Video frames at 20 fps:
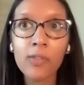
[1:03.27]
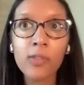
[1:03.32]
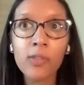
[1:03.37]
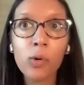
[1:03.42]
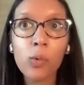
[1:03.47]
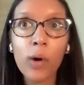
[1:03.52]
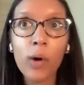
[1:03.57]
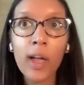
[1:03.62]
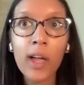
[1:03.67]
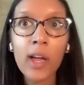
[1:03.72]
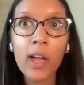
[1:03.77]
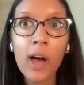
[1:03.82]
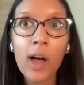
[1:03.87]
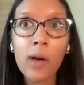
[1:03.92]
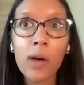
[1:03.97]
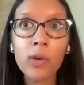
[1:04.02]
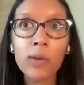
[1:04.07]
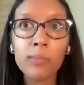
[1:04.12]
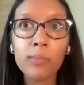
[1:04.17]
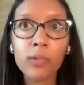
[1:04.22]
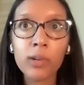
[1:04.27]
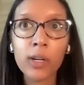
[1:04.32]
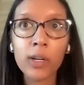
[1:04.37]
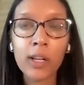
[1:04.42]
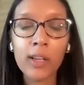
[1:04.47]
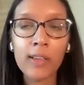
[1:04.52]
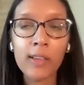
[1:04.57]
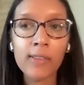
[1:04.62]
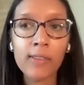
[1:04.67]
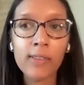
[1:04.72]
The way I would put
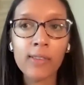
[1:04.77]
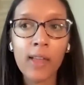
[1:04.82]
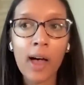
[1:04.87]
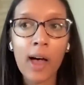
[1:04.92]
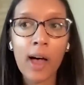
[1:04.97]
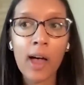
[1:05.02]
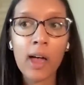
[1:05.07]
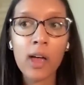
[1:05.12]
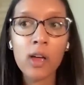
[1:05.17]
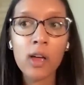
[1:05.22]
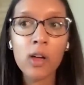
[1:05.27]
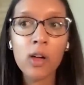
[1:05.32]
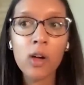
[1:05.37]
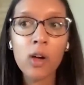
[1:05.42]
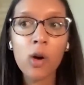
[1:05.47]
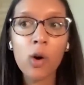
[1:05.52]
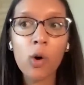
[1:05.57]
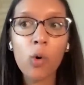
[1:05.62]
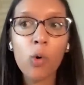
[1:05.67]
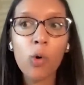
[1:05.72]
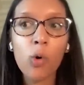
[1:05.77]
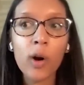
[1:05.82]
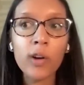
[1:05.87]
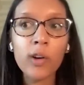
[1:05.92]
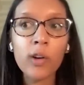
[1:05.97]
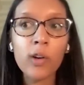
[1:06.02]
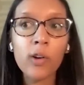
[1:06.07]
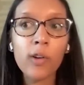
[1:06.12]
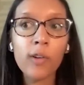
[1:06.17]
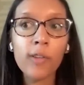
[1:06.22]
it is that
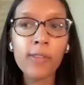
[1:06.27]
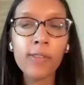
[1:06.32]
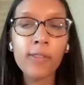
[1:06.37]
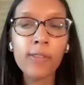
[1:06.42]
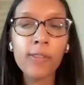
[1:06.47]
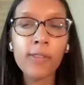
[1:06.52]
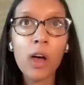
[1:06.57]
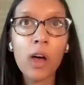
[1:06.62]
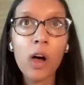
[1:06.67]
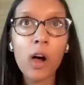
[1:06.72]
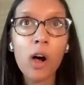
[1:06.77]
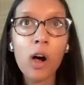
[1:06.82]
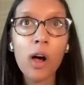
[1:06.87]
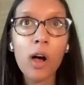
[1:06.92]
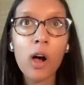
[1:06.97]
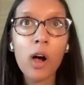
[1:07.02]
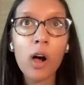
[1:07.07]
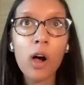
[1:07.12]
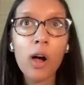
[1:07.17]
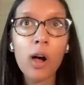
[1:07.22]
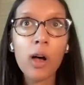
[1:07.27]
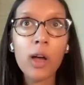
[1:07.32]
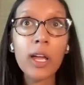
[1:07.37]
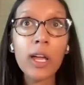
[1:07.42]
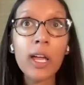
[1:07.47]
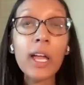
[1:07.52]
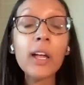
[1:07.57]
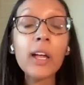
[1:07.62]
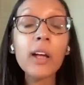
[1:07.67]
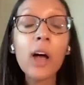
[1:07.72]
ordinals
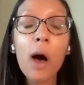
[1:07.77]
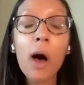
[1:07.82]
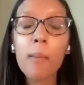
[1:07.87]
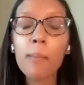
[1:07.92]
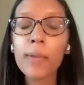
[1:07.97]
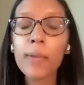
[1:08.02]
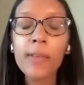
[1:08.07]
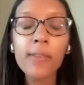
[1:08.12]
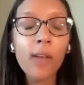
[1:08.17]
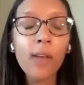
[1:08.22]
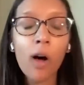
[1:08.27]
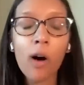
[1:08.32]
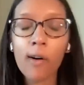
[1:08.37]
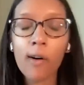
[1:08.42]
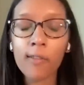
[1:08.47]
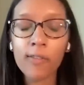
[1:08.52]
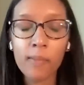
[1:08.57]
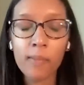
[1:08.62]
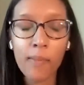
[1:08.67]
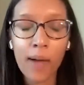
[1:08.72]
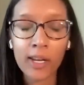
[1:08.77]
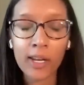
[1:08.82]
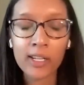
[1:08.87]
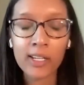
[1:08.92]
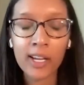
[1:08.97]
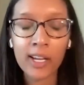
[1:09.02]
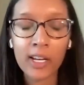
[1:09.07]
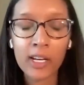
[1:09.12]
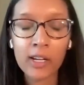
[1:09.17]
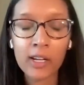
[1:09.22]
encompass all of the
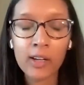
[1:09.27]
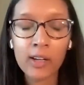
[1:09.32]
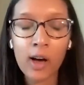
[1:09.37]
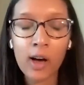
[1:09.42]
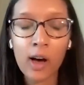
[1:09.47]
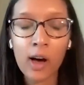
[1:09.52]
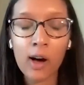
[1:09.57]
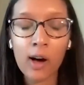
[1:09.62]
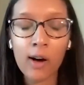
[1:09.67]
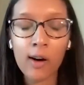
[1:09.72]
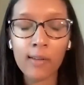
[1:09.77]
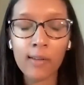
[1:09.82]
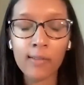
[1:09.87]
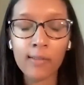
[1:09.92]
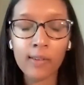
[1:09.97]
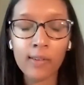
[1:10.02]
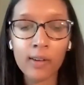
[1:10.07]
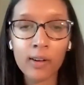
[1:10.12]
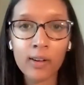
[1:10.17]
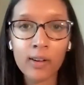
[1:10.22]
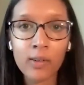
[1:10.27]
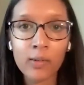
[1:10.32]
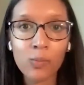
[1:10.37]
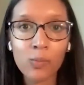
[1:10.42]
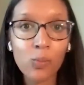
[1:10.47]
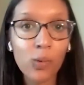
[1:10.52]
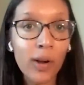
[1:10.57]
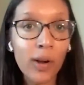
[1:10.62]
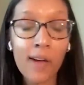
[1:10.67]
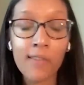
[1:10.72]
metadata of
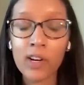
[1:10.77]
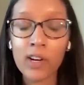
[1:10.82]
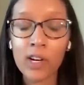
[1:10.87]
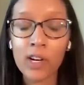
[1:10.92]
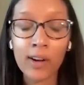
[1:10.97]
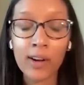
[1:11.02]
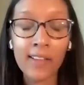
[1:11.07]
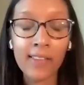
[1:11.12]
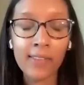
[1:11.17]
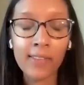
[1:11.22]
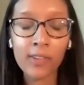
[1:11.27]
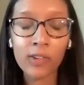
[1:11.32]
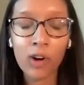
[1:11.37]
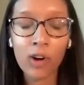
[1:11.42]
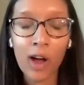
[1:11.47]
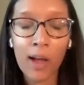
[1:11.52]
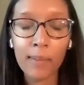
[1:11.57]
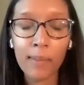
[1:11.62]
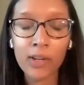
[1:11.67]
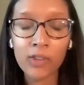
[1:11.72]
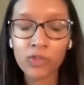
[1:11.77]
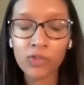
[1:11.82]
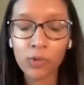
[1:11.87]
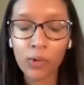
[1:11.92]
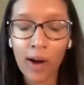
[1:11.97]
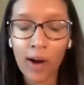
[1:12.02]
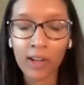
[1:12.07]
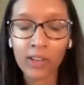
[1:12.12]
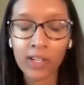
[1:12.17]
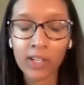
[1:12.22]
whatever you're inscribing
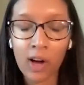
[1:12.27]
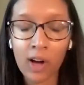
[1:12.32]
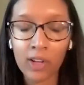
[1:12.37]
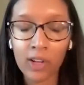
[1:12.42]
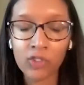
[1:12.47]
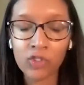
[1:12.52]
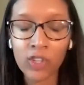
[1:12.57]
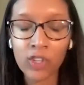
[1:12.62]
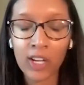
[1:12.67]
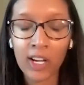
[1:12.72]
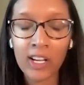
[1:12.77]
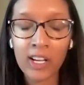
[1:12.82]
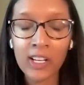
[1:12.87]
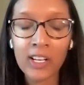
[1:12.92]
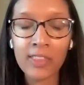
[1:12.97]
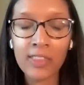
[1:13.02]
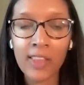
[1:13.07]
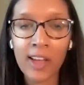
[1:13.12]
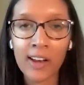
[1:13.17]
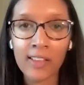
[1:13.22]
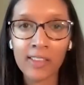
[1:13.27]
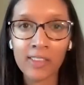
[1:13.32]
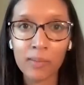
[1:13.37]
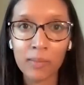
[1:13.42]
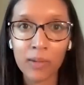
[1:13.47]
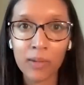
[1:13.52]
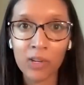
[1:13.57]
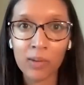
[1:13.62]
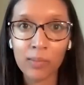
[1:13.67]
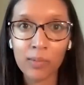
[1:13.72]
directly on chain, and that it's
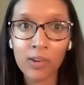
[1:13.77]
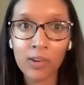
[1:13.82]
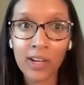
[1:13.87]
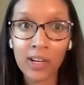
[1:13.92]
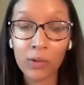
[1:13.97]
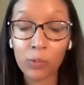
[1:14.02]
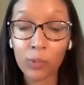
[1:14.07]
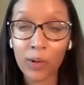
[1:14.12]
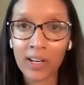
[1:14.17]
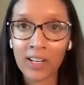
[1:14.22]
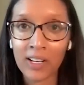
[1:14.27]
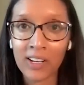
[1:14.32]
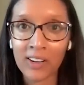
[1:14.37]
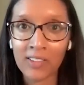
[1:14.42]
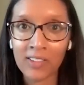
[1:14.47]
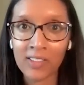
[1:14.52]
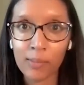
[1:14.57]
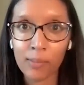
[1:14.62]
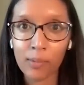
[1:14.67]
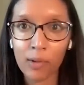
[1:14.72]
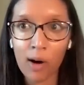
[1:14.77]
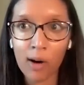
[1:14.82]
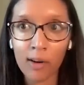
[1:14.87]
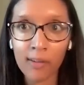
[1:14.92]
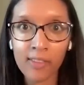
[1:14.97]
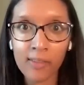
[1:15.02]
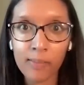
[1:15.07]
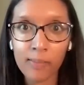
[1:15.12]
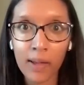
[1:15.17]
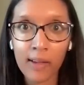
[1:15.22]
immutable and written into the
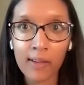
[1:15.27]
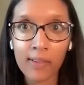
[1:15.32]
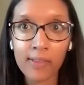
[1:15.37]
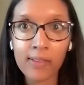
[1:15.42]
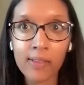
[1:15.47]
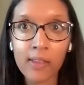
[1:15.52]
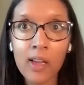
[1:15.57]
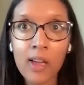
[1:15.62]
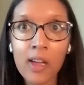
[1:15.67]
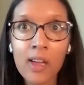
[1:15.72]
block space.